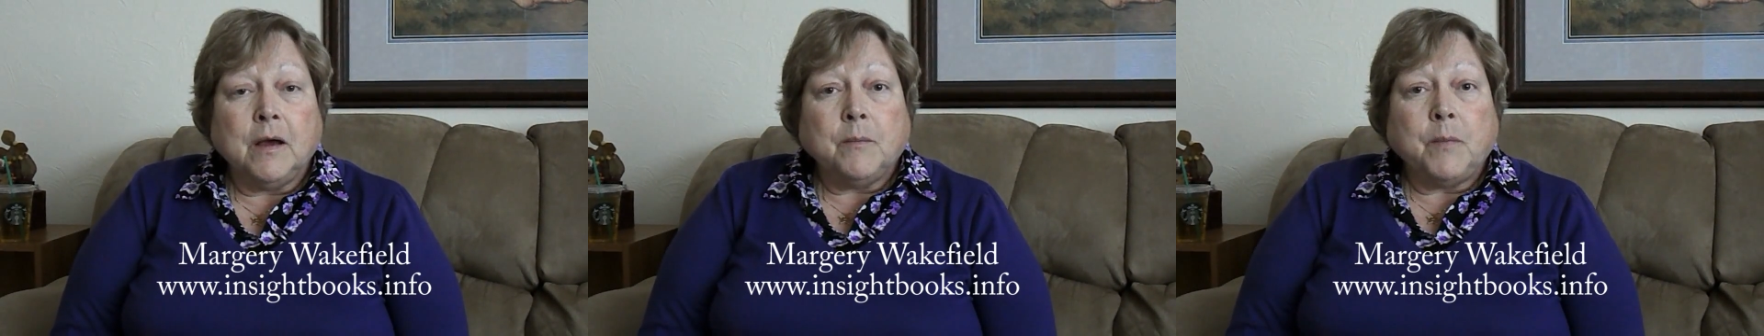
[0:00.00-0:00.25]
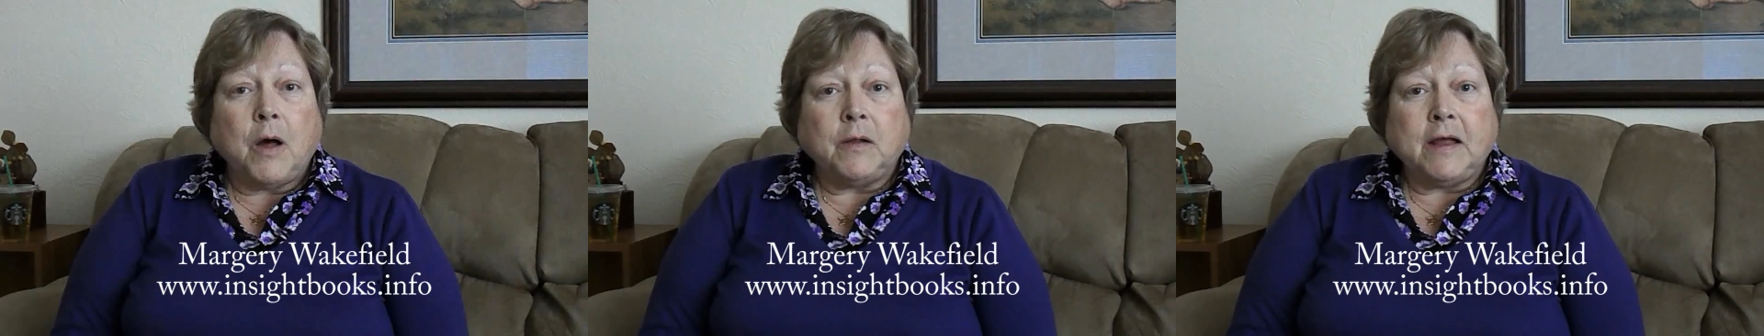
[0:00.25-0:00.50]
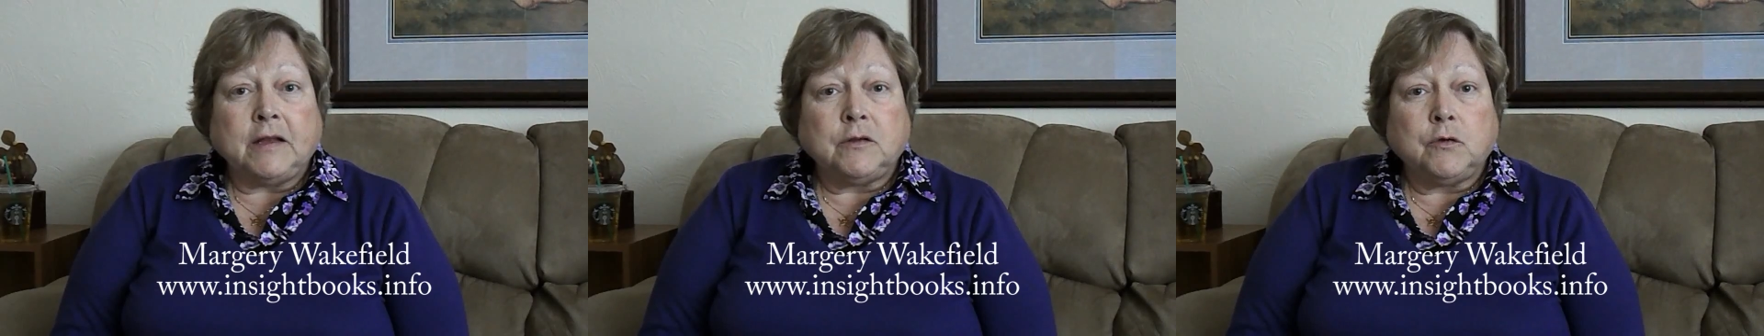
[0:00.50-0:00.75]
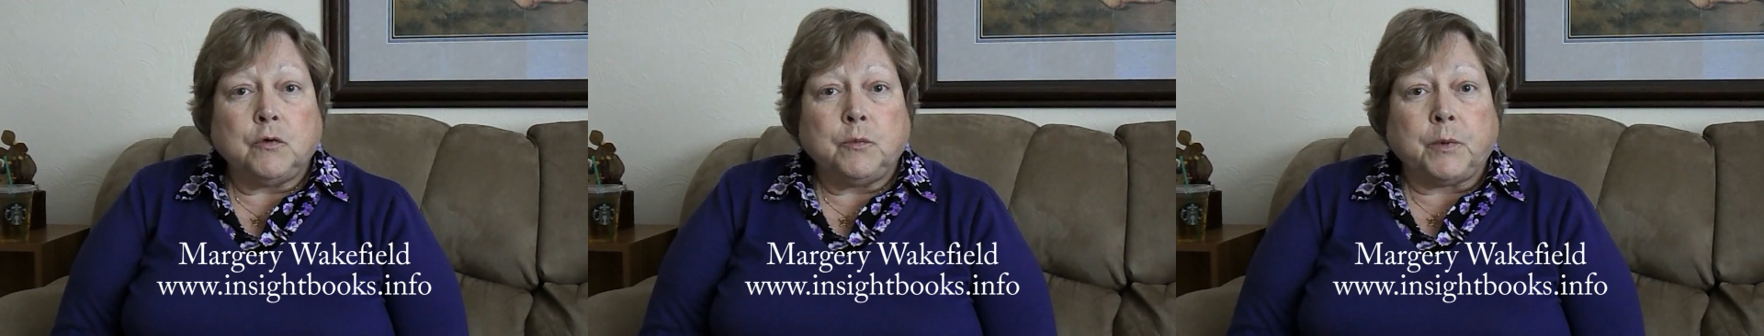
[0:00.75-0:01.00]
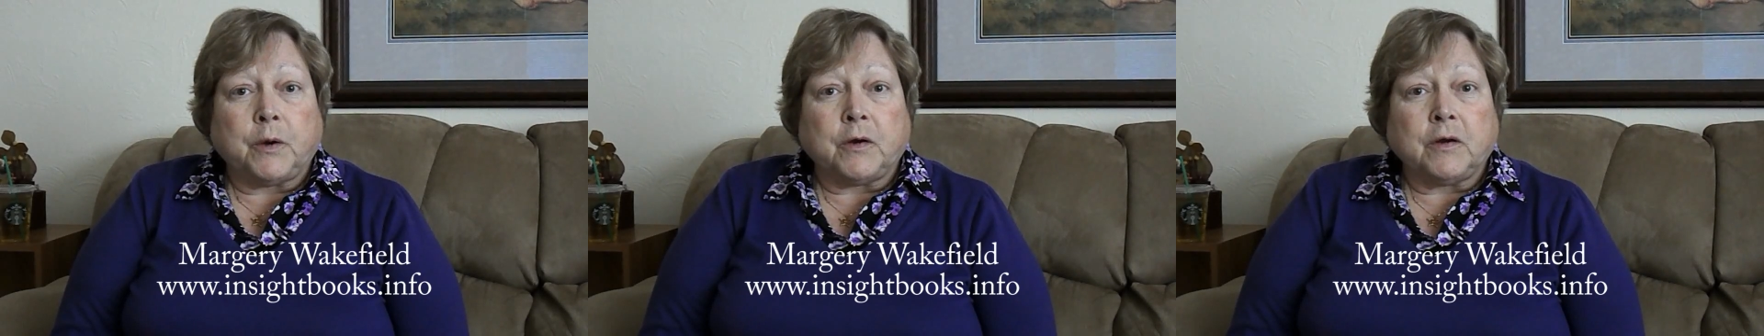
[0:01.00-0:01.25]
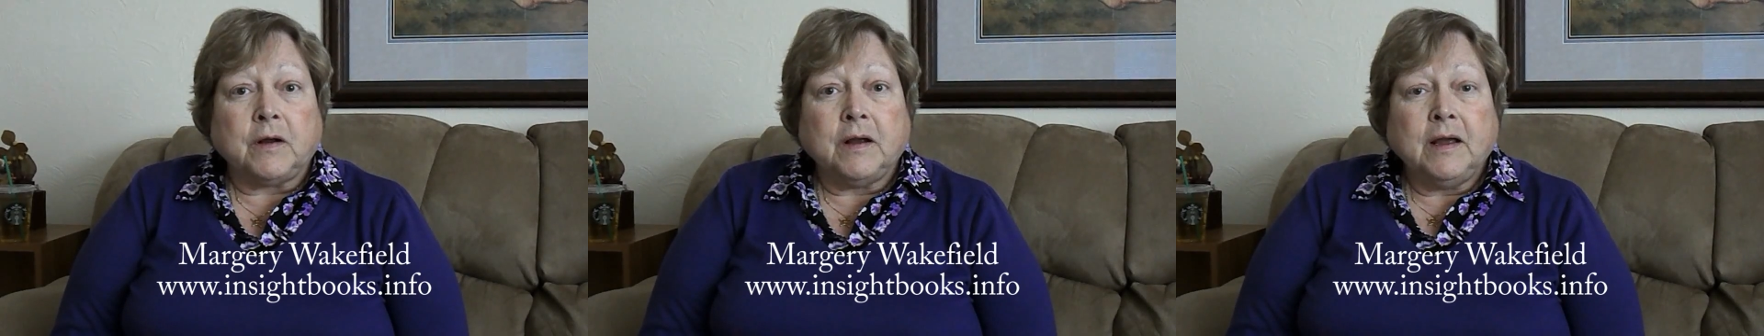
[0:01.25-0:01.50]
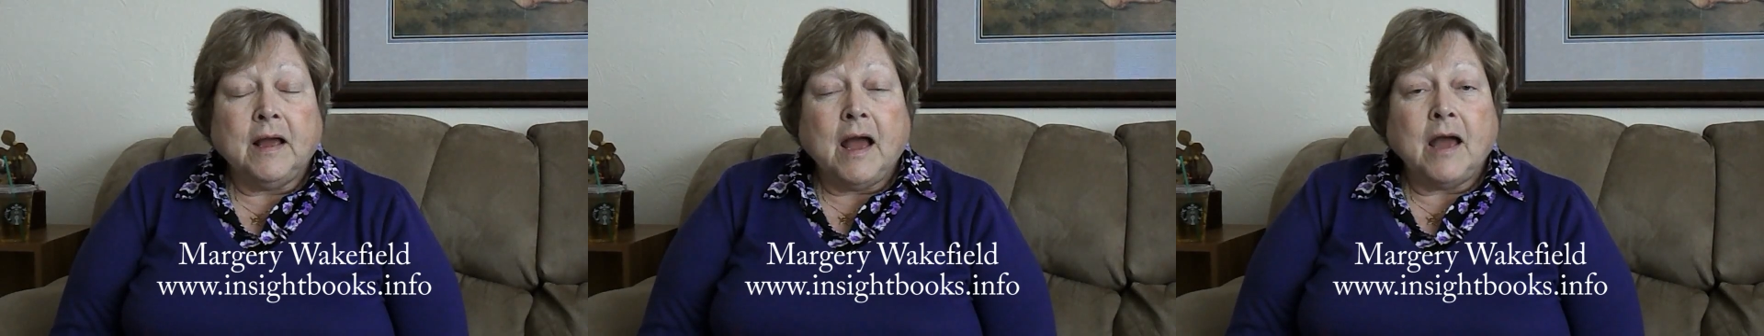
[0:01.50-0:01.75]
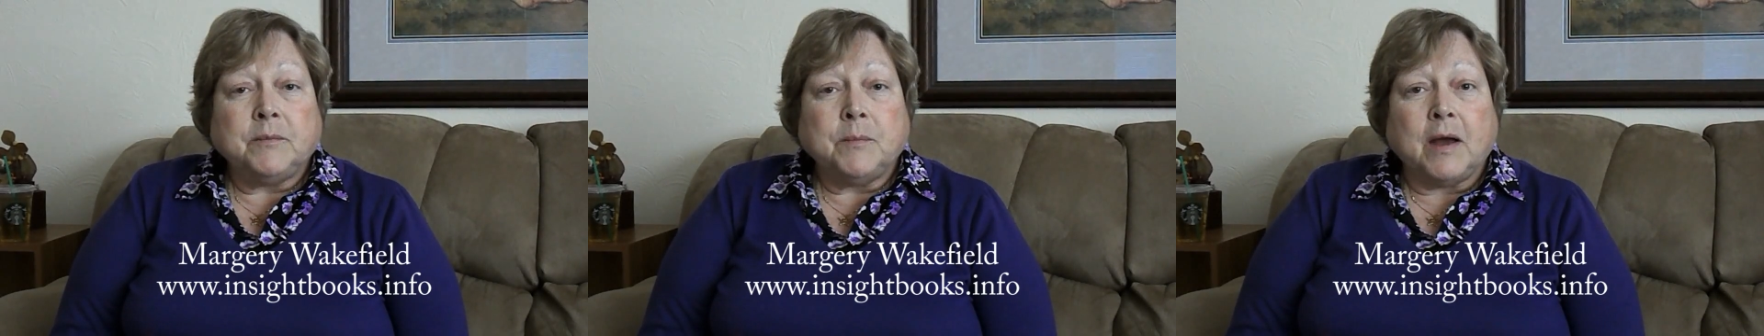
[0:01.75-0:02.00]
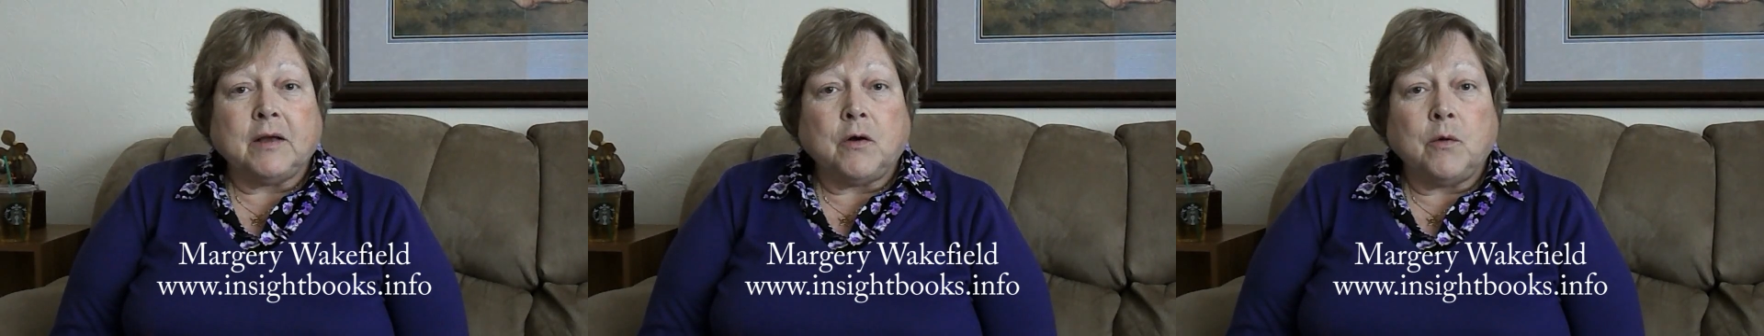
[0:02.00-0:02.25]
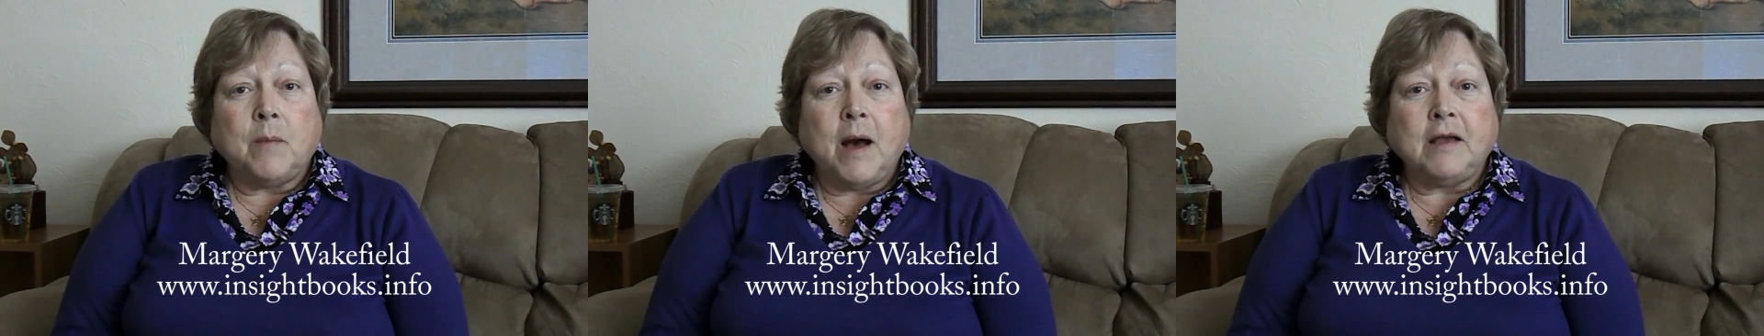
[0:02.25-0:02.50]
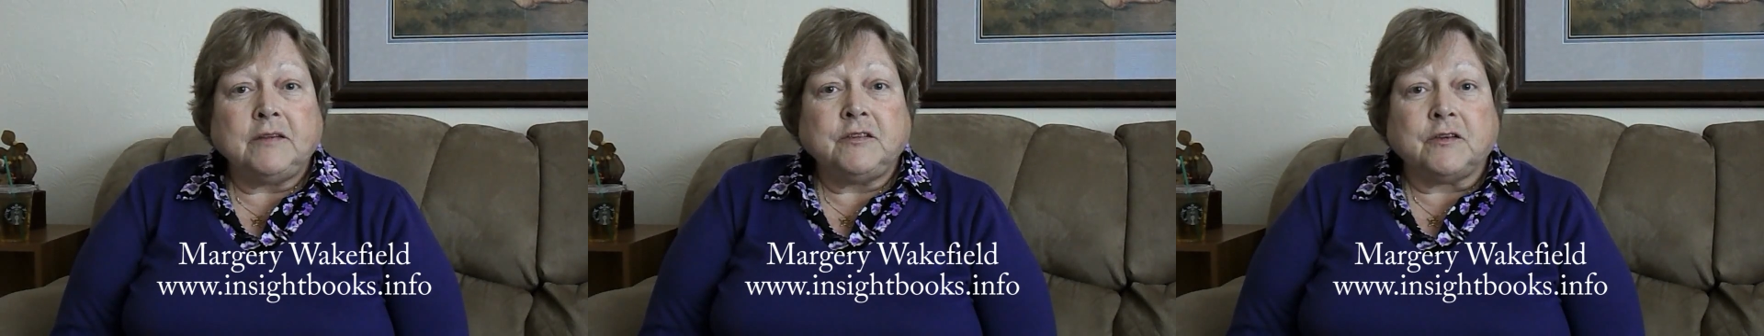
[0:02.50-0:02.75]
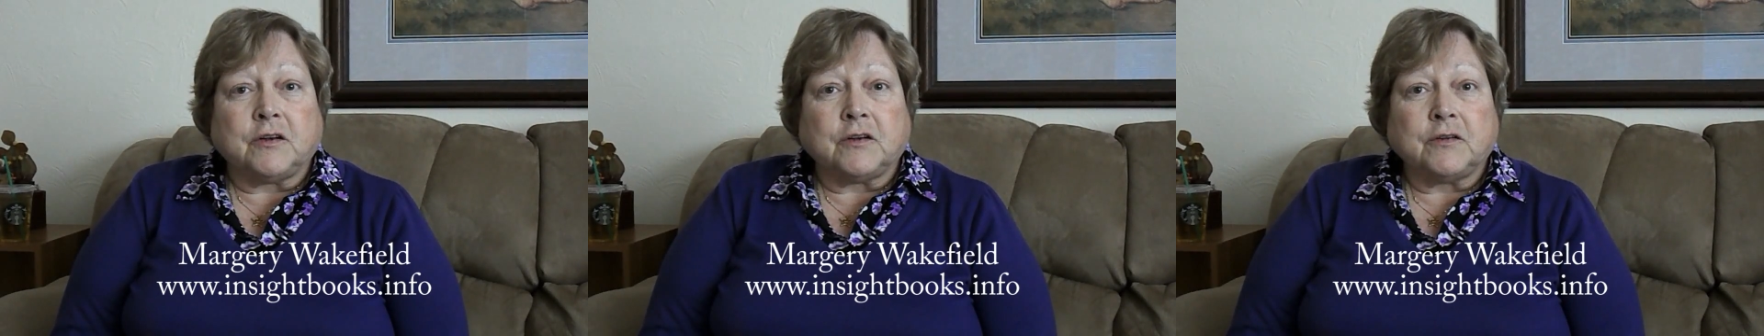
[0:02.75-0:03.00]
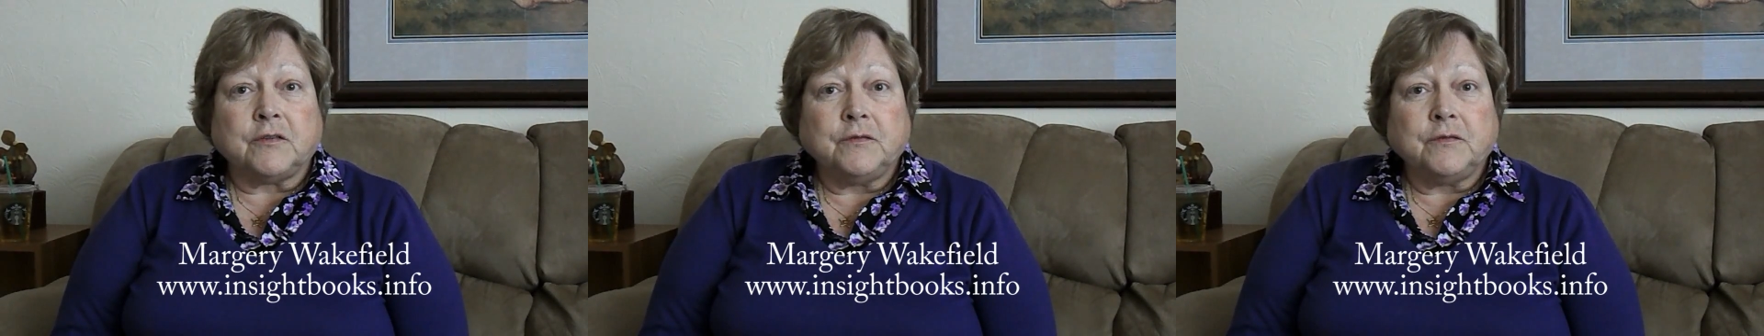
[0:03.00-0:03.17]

Paulette Cooper and Michael Meisner.